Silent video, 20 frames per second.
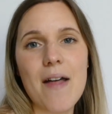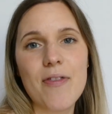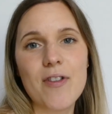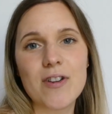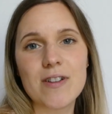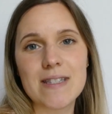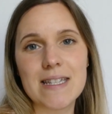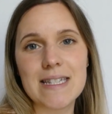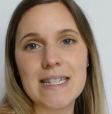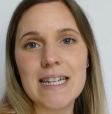
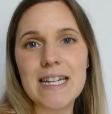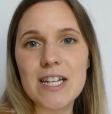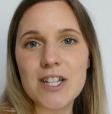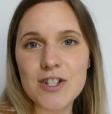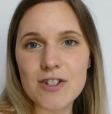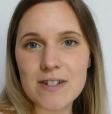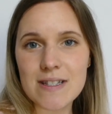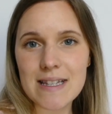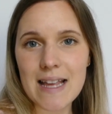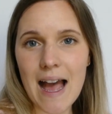There's a
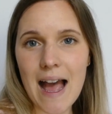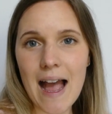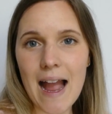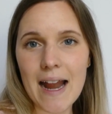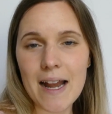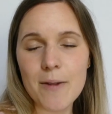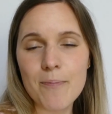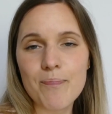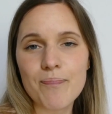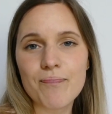teacher's
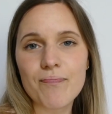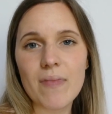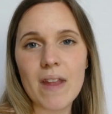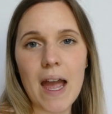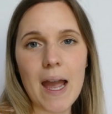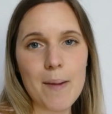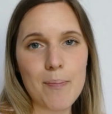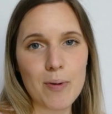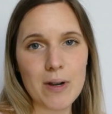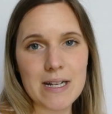guide
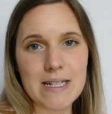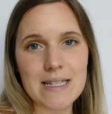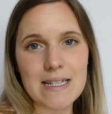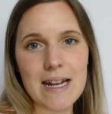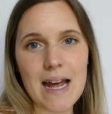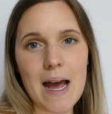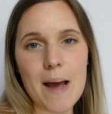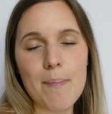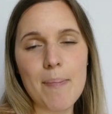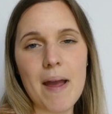I printed
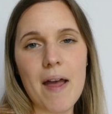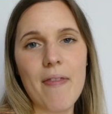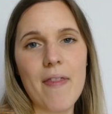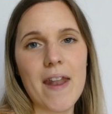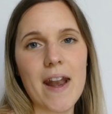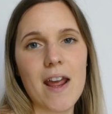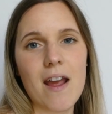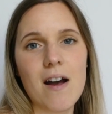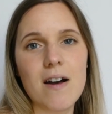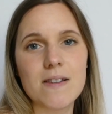up, and
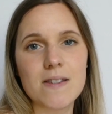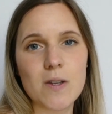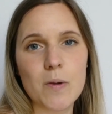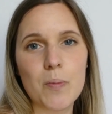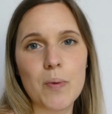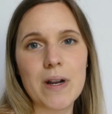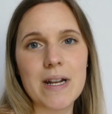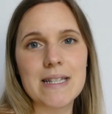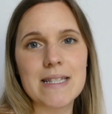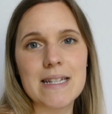then I also
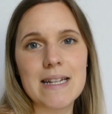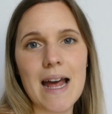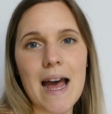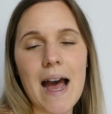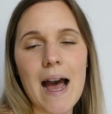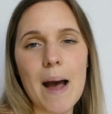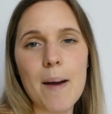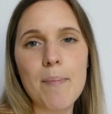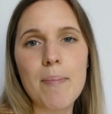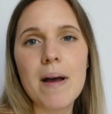printed
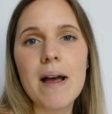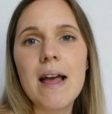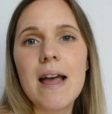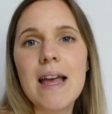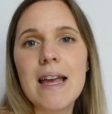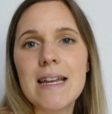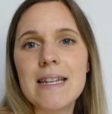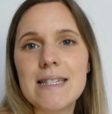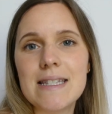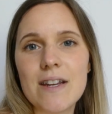up
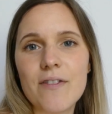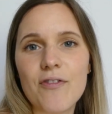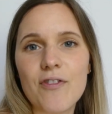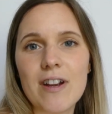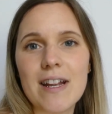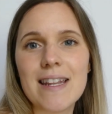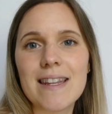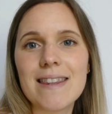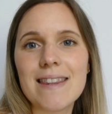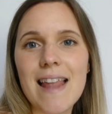
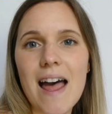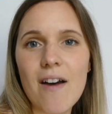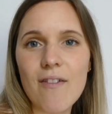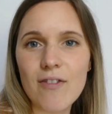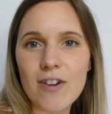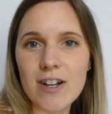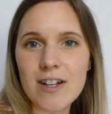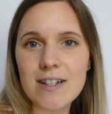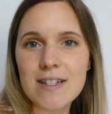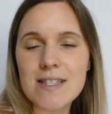different
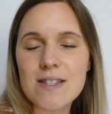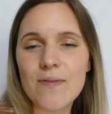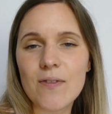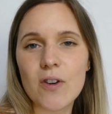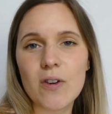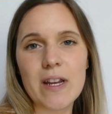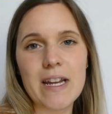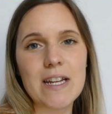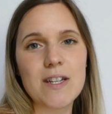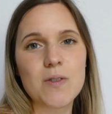levels
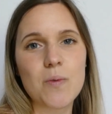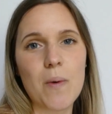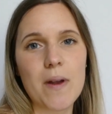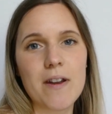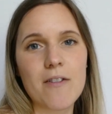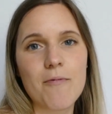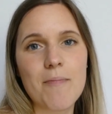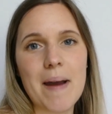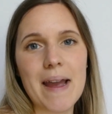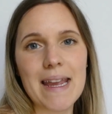for each one
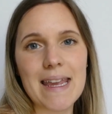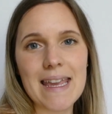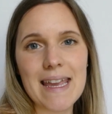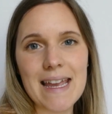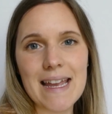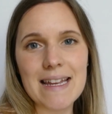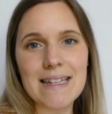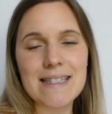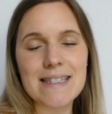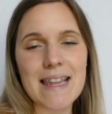of my
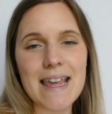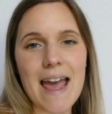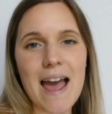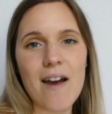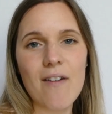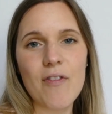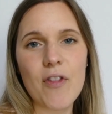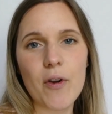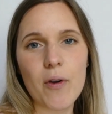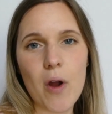kids. They
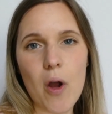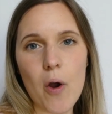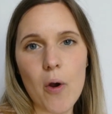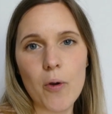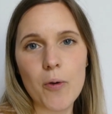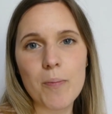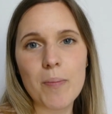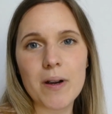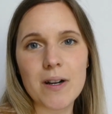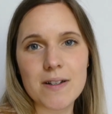have their
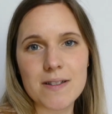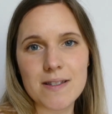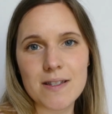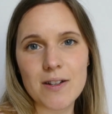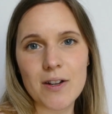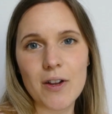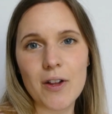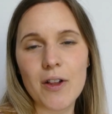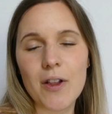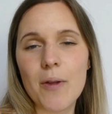own
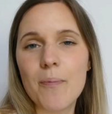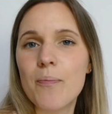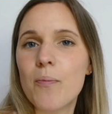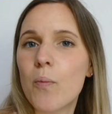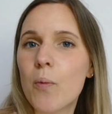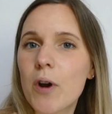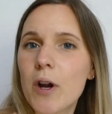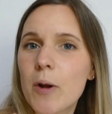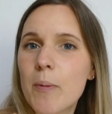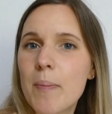personal
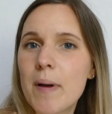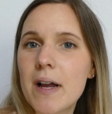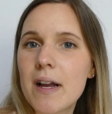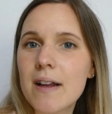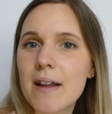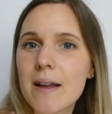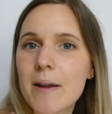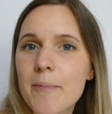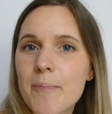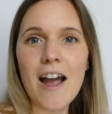workbook.
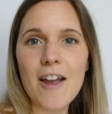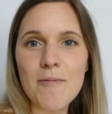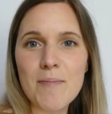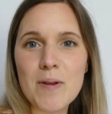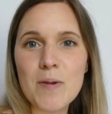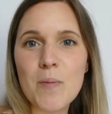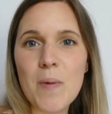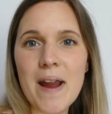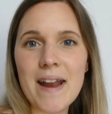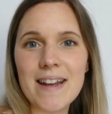I've
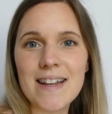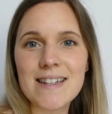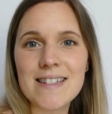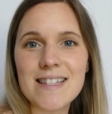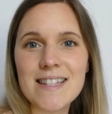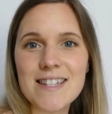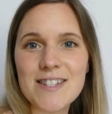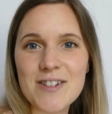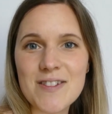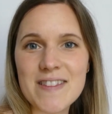been waiting
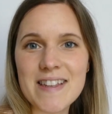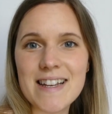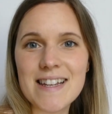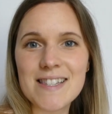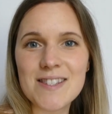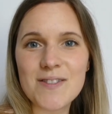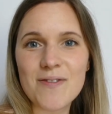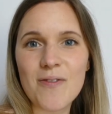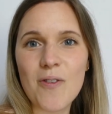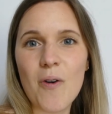to do
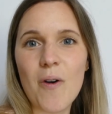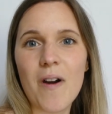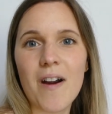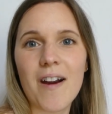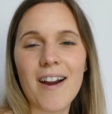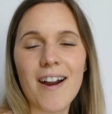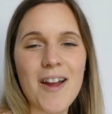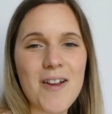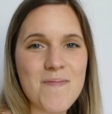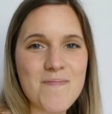this
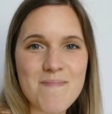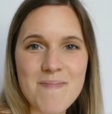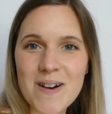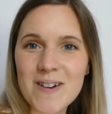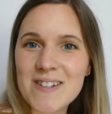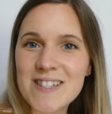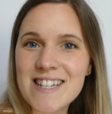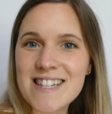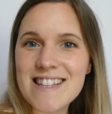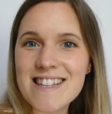for
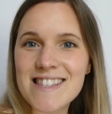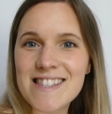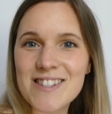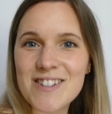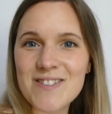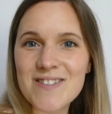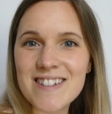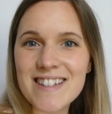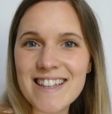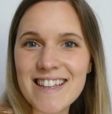most of the
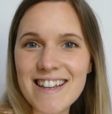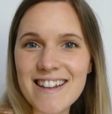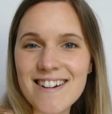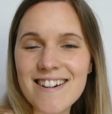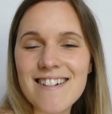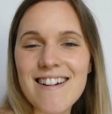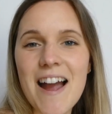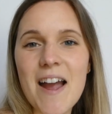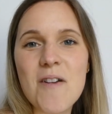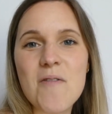school
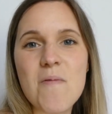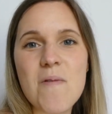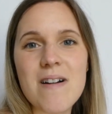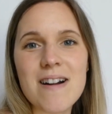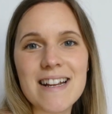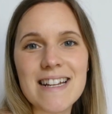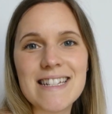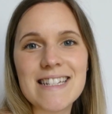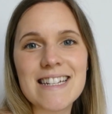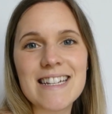year. I
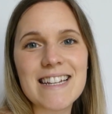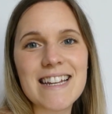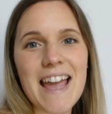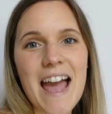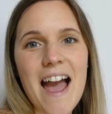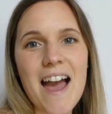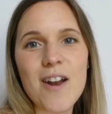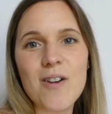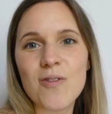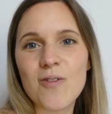wanted to
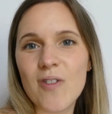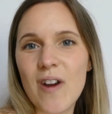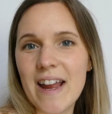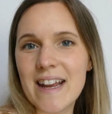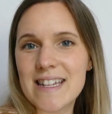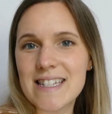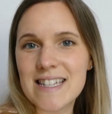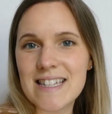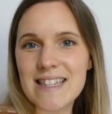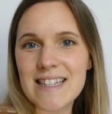get
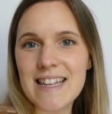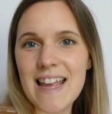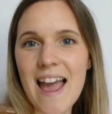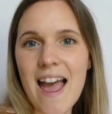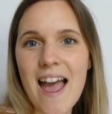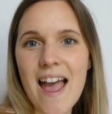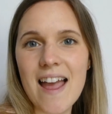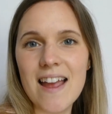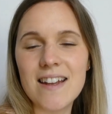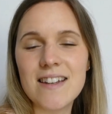right to the
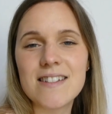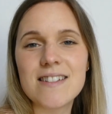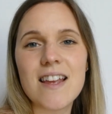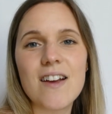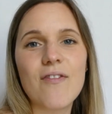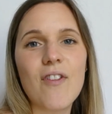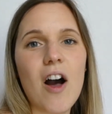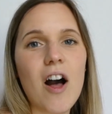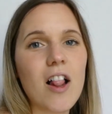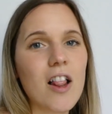end
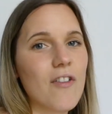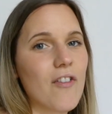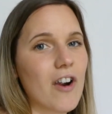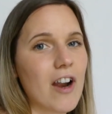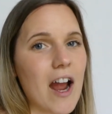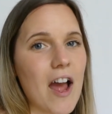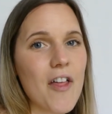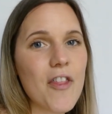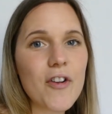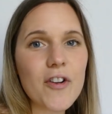of all of
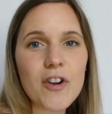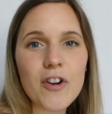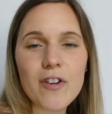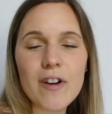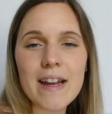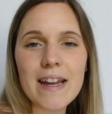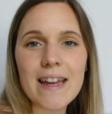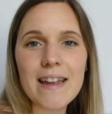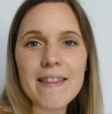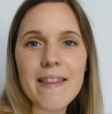our other
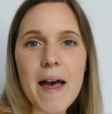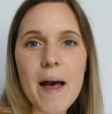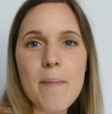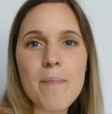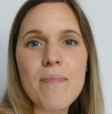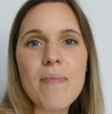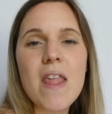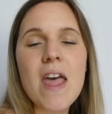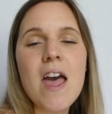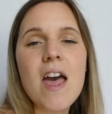
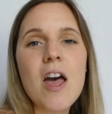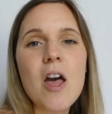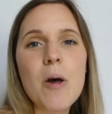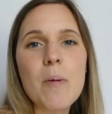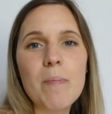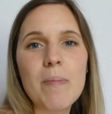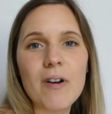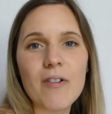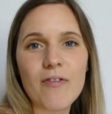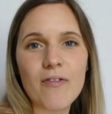curriculum
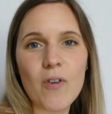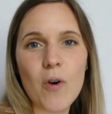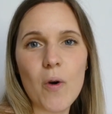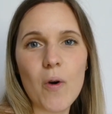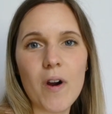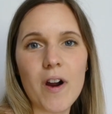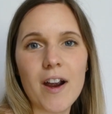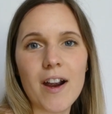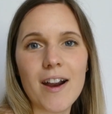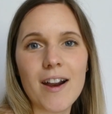
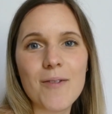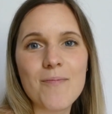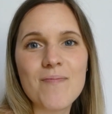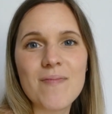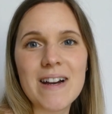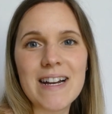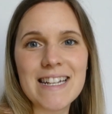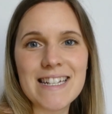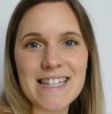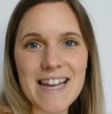before
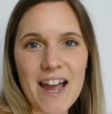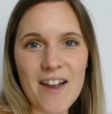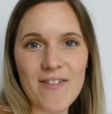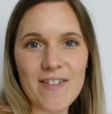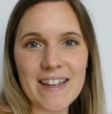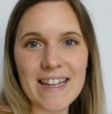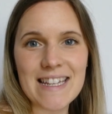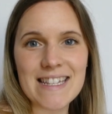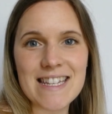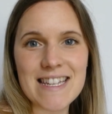
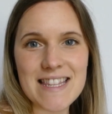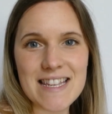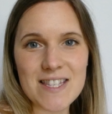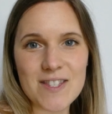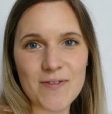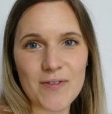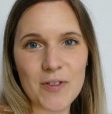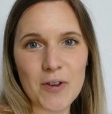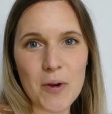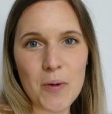diving into
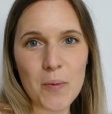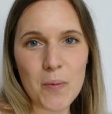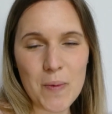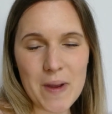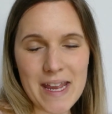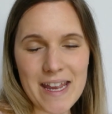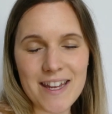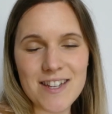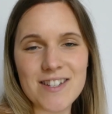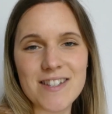this for a
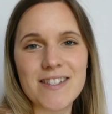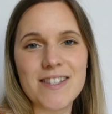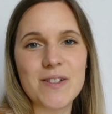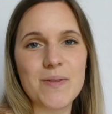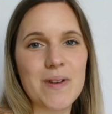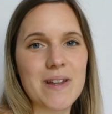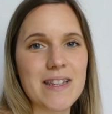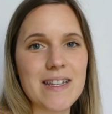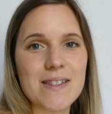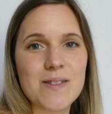week, just
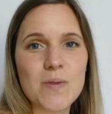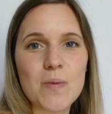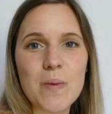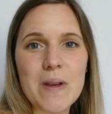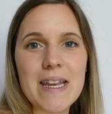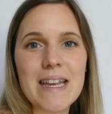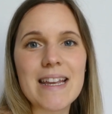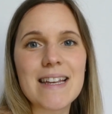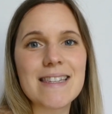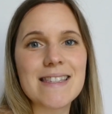doing this
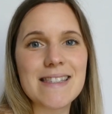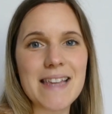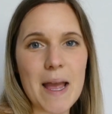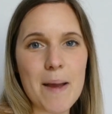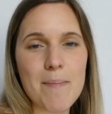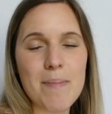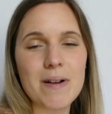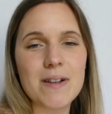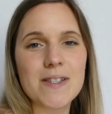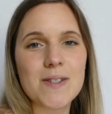week
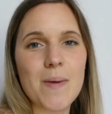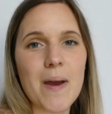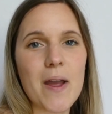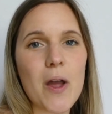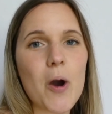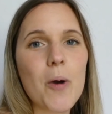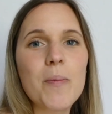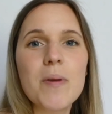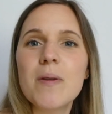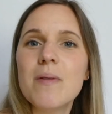sample. So I
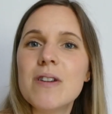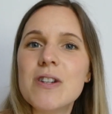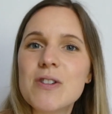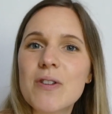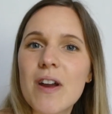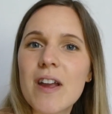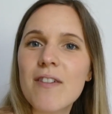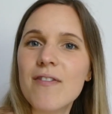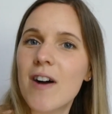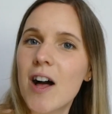hope you
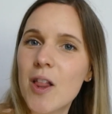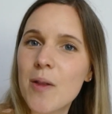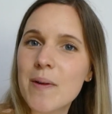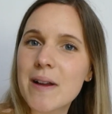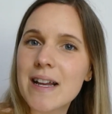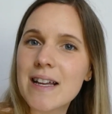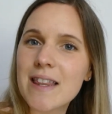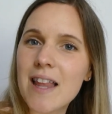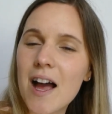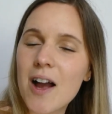enjoy
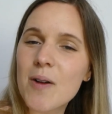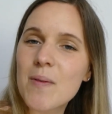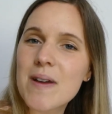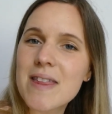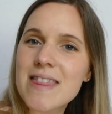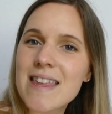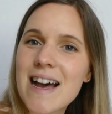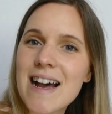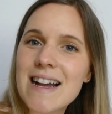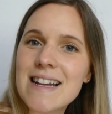following along
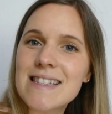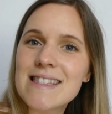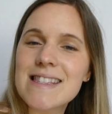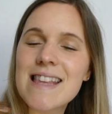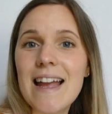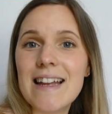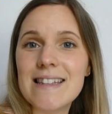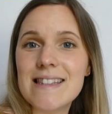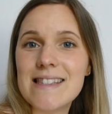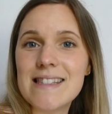with us
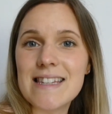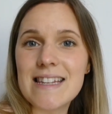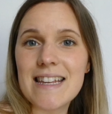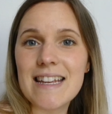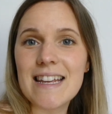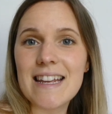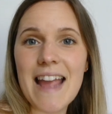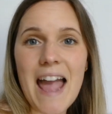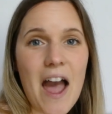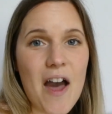and
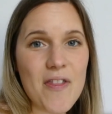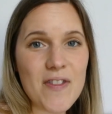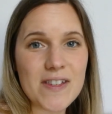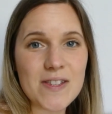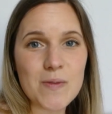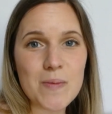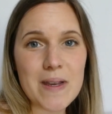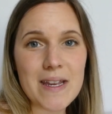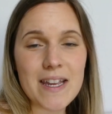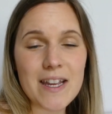seeing how
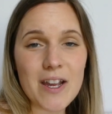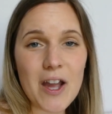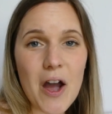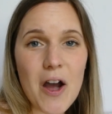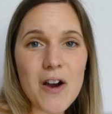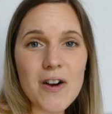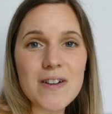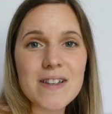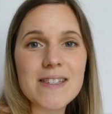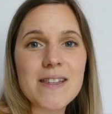this week
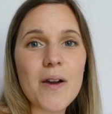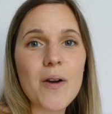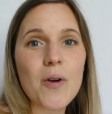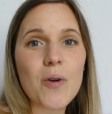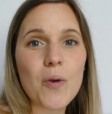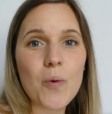goes.